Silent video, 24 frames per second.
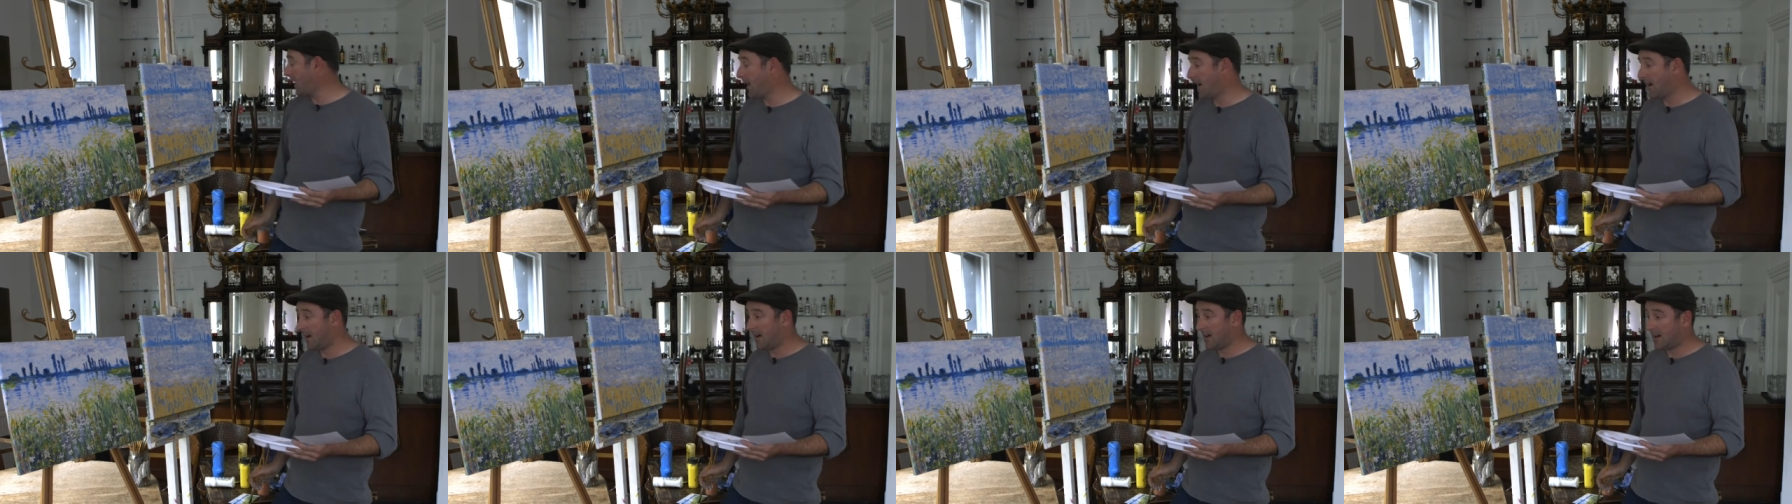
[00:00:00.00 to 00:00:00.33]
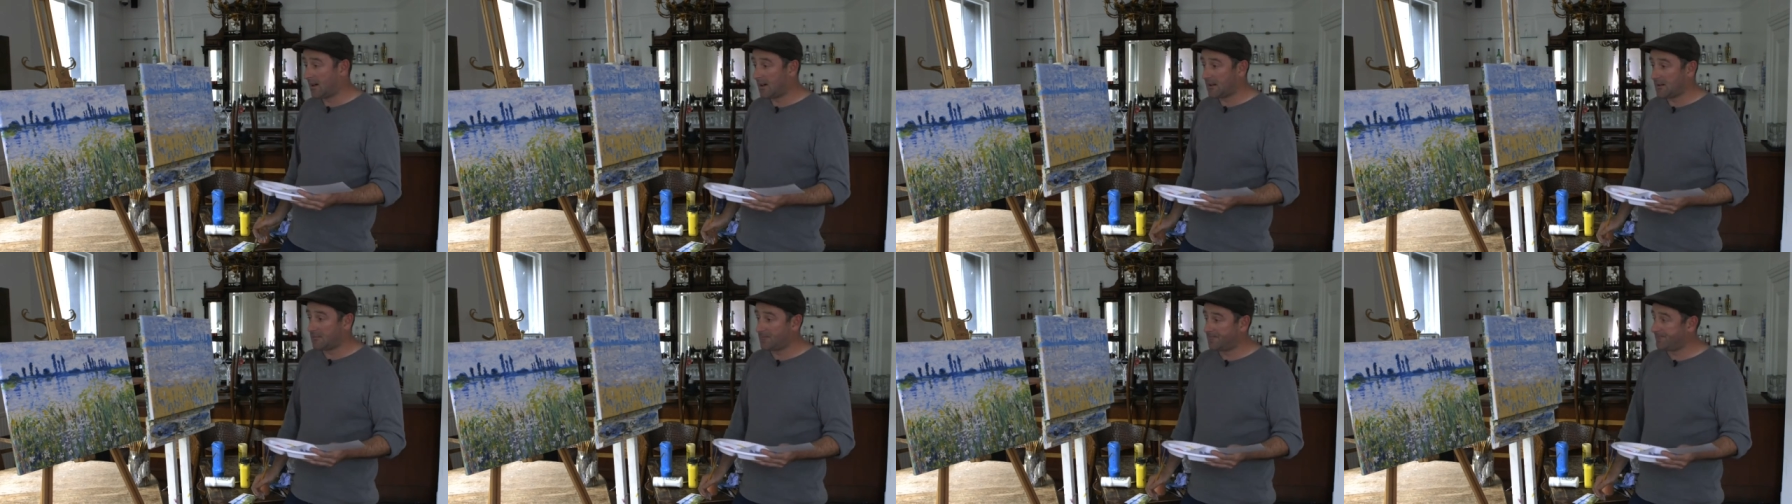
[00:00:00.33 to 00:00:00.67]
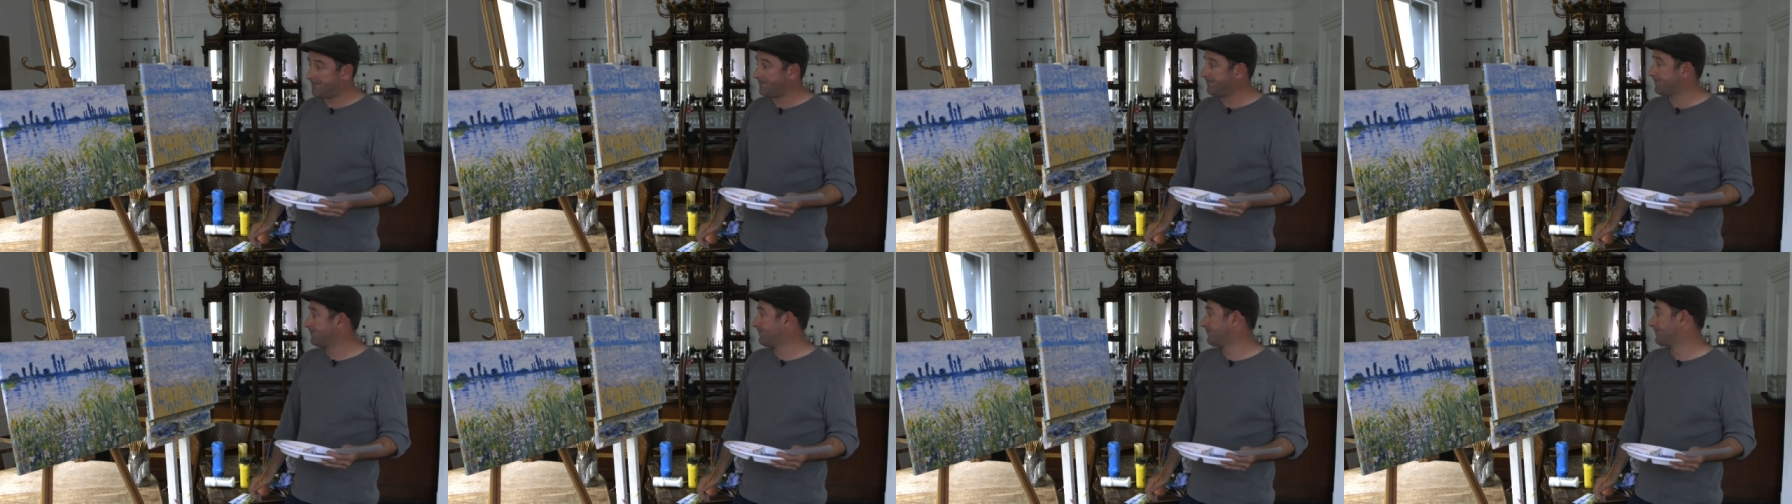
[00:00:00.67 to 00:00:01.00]

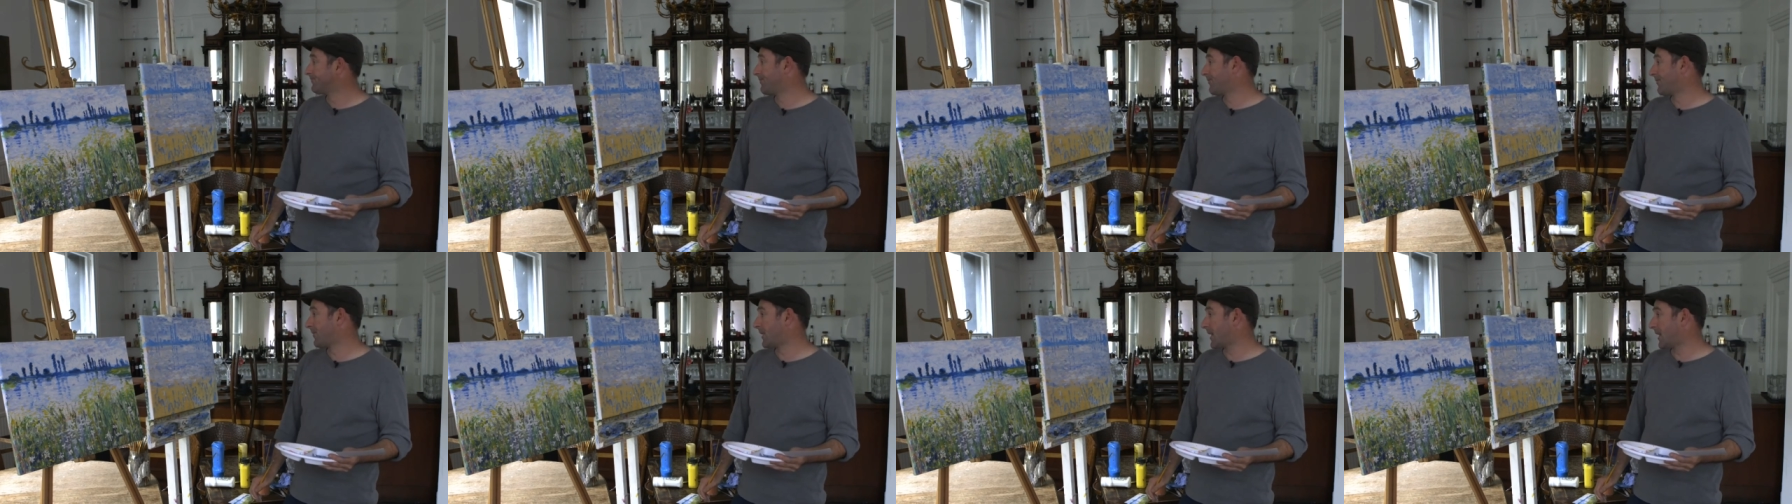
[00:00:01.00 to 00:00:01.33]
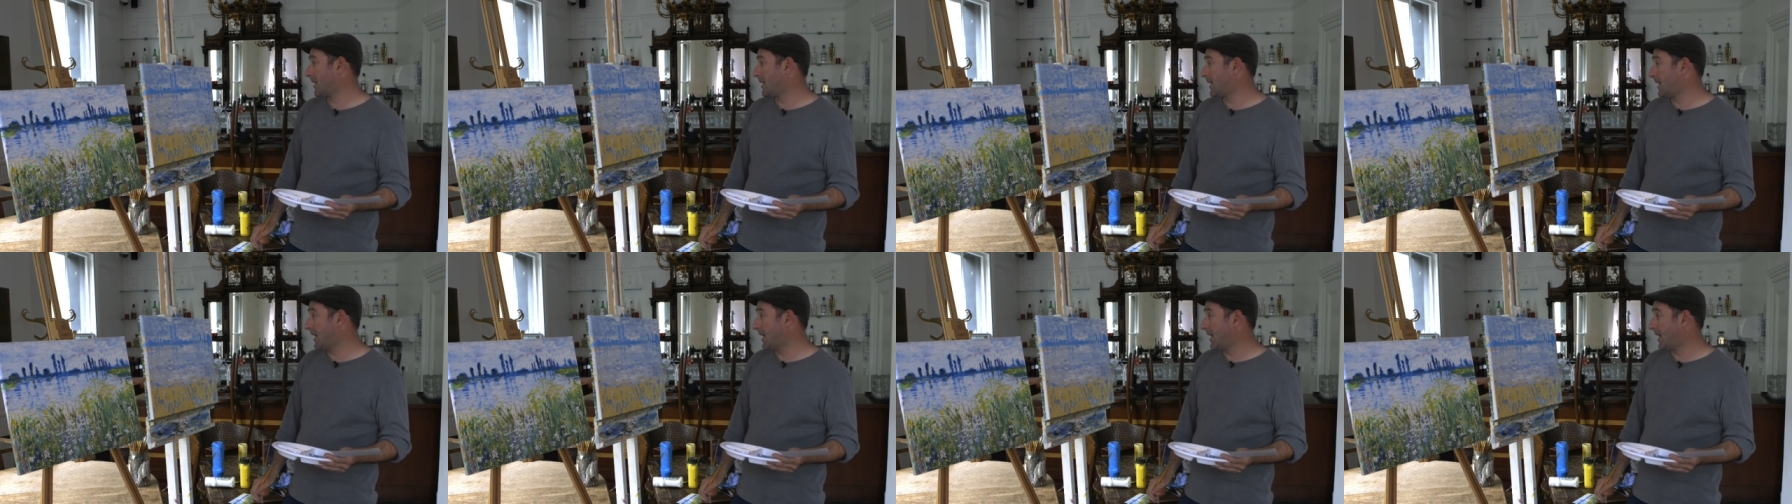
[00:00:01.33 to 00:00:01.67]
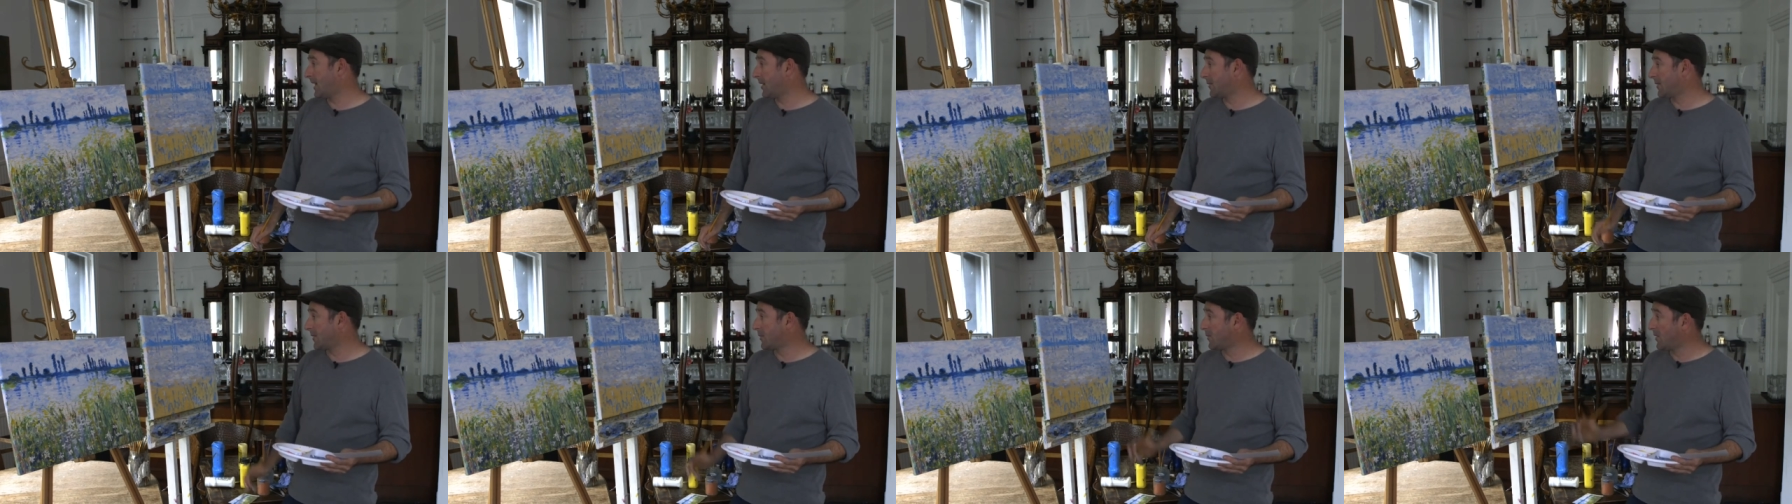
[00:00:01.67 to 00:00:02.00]
Um,
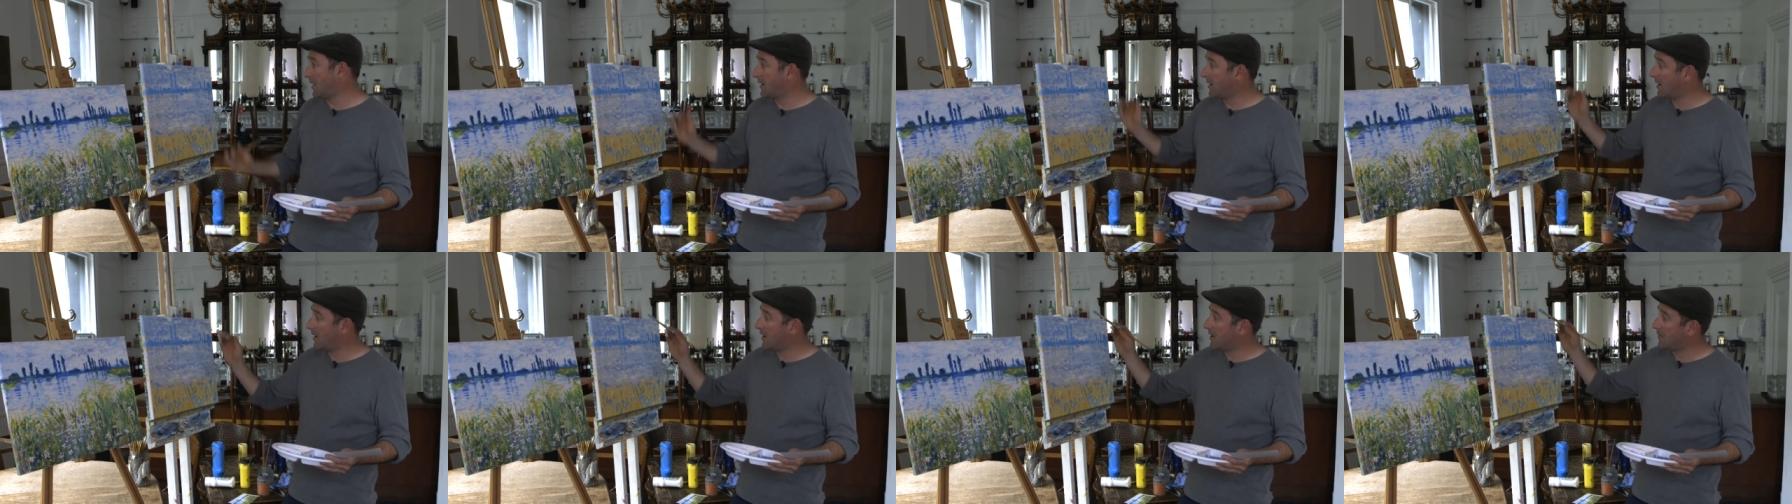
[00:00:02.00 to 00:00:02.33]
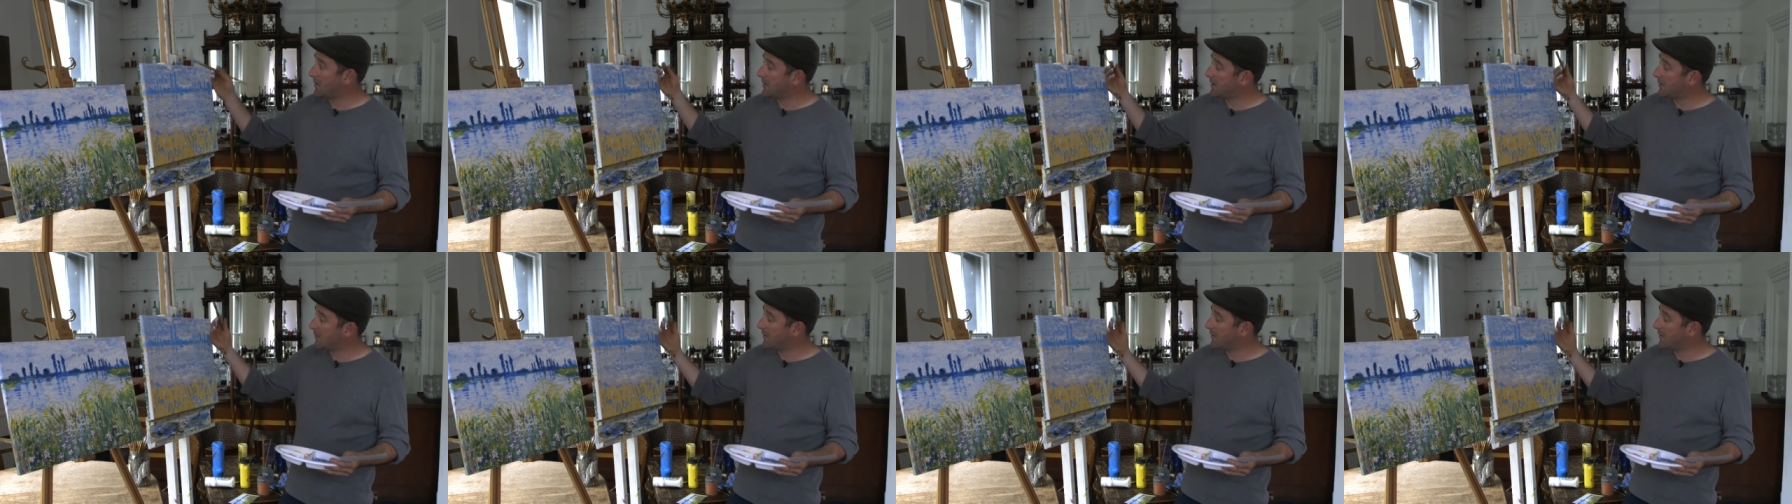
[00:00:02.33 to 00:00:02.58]
yeah, I mean, where are we?